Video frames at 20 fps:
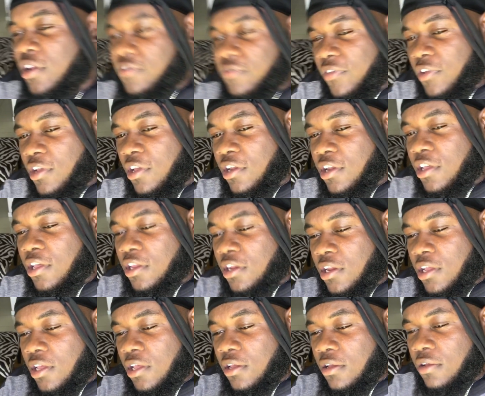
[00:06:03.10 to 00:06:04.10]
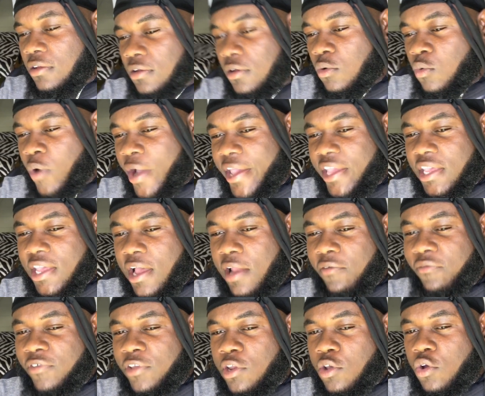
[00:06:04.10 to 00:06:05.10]
video, the white girl
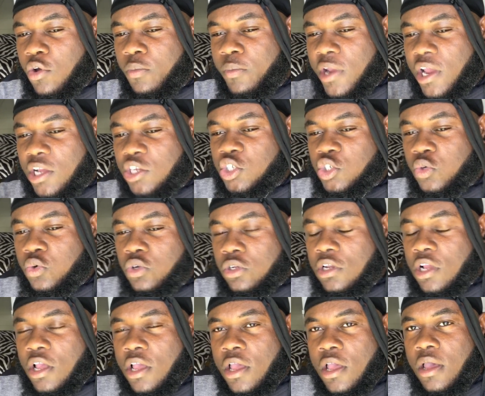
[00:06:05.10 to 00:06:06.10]
video I shoot,